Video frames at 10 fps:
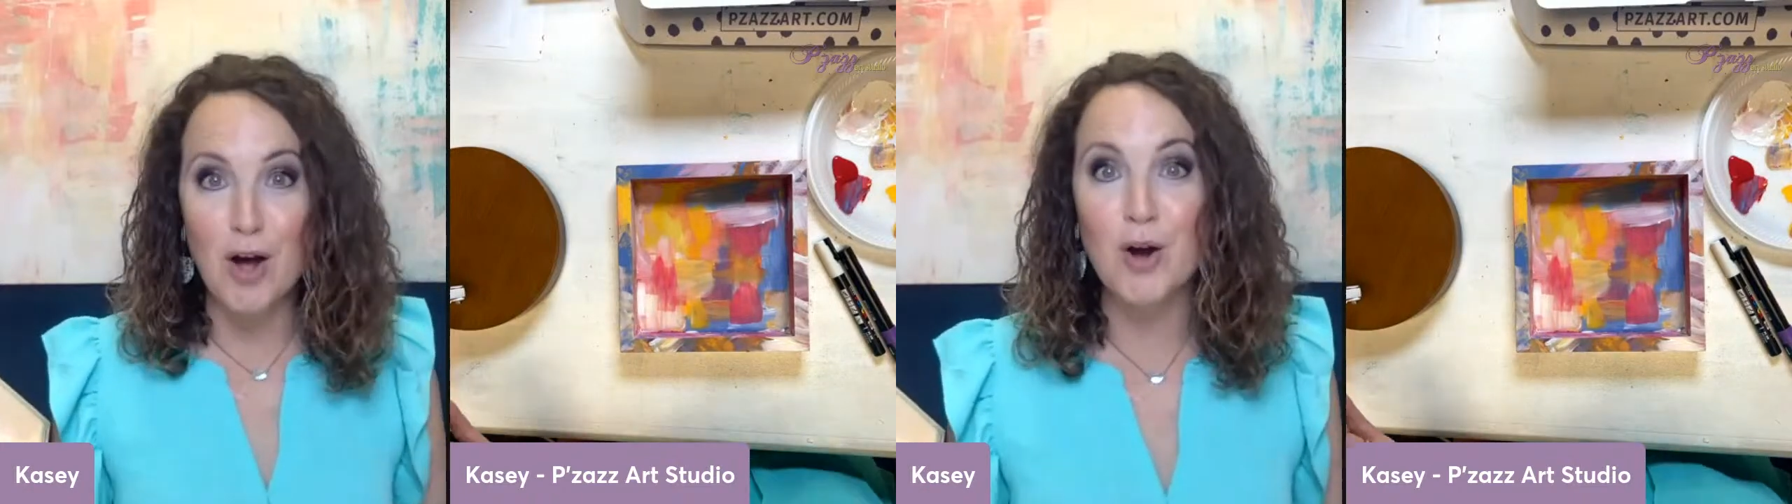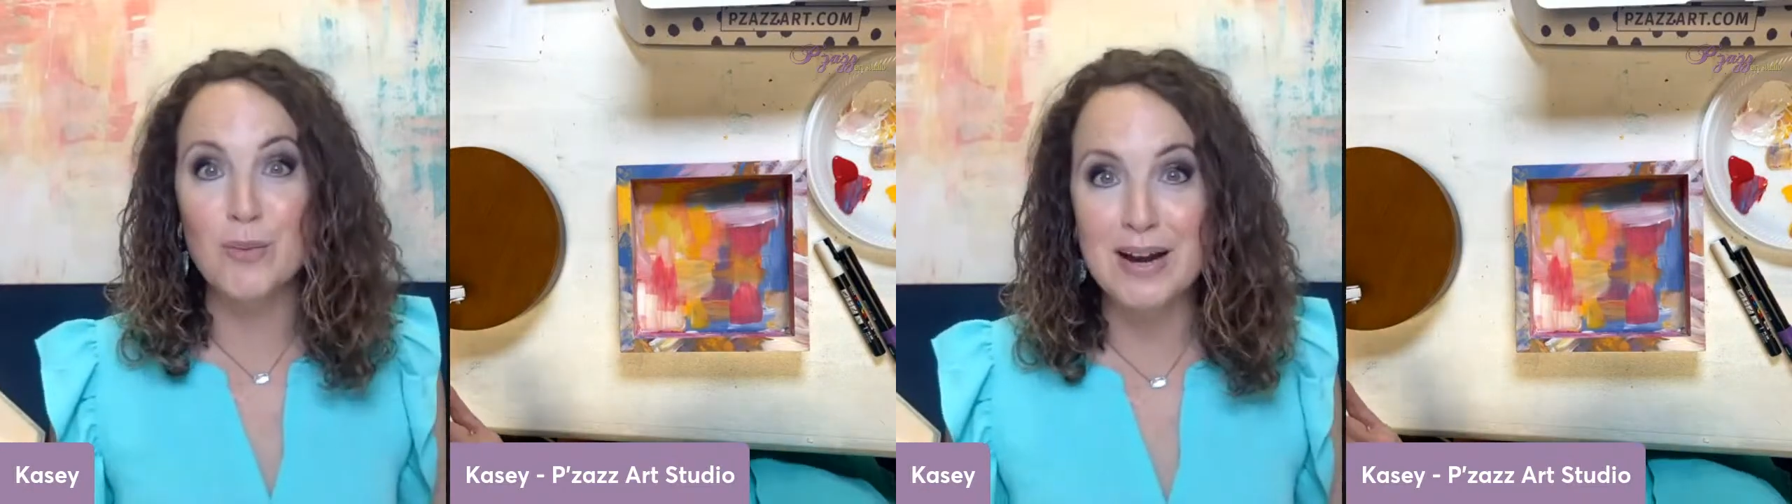
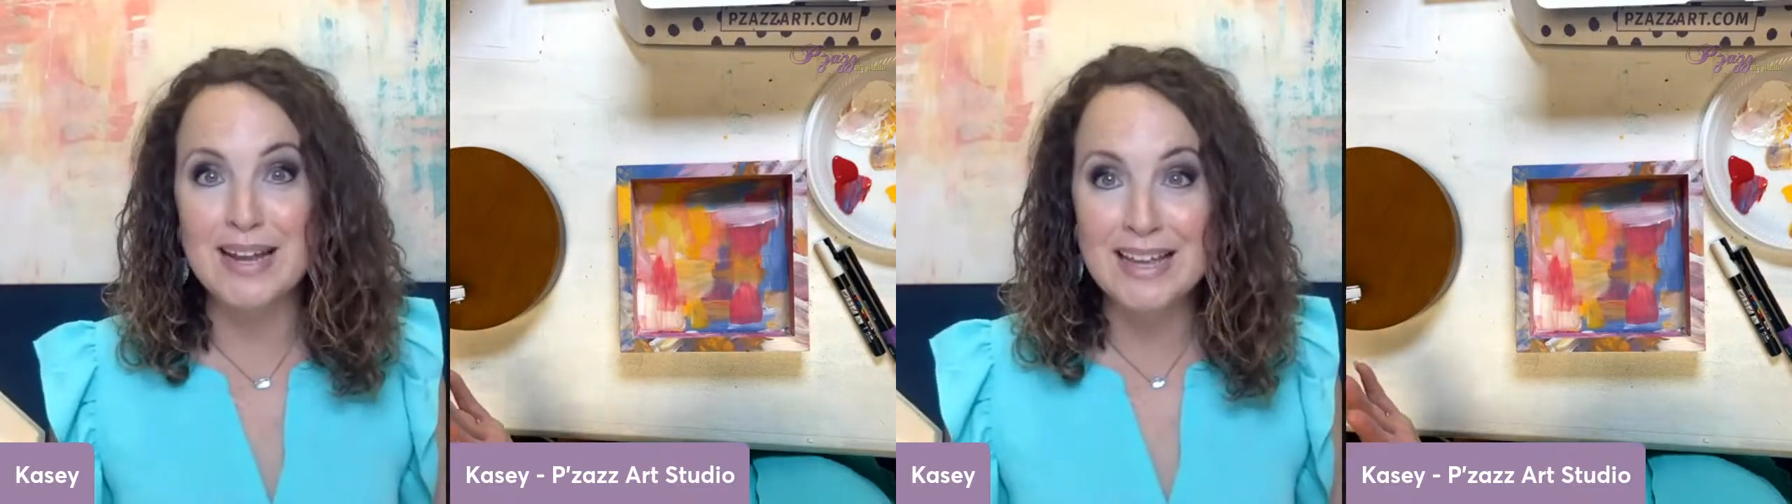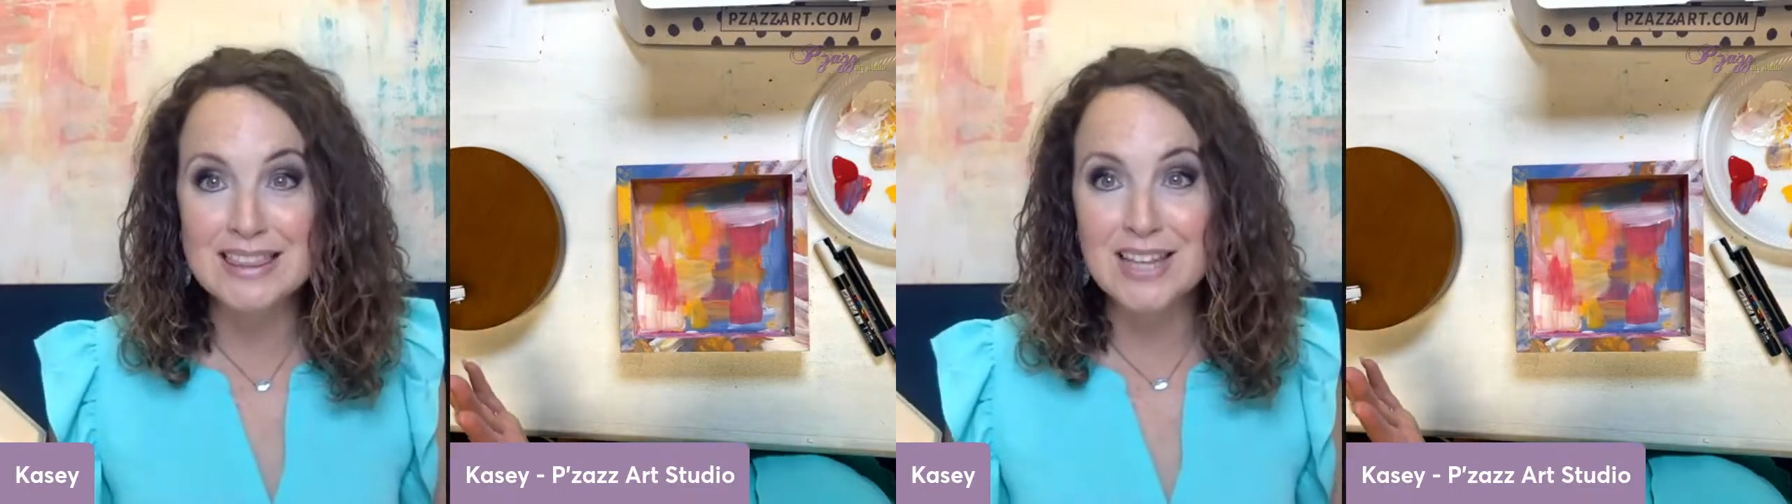
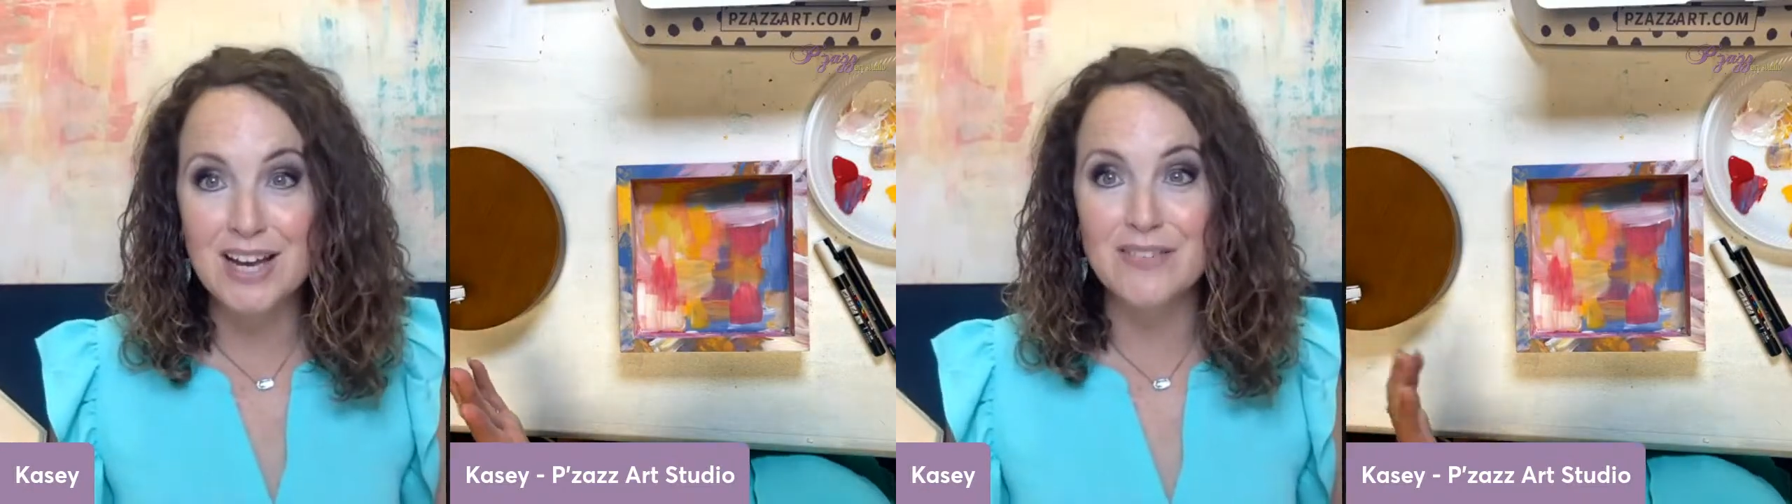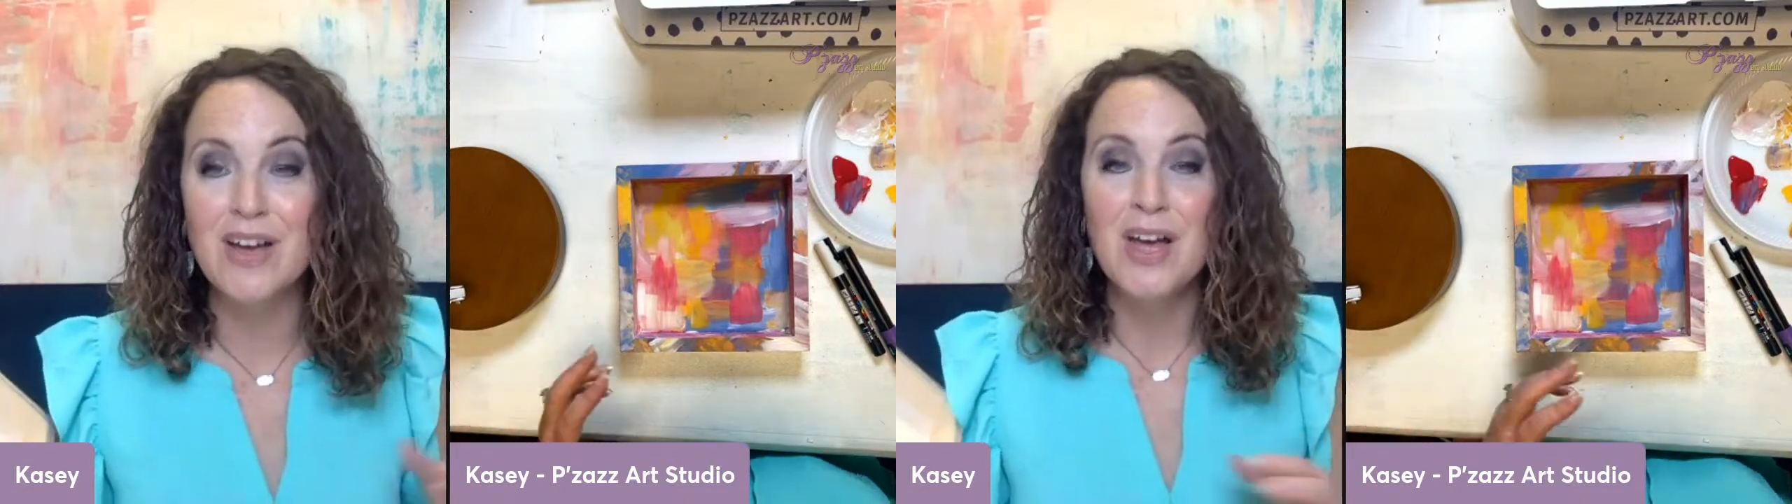already in love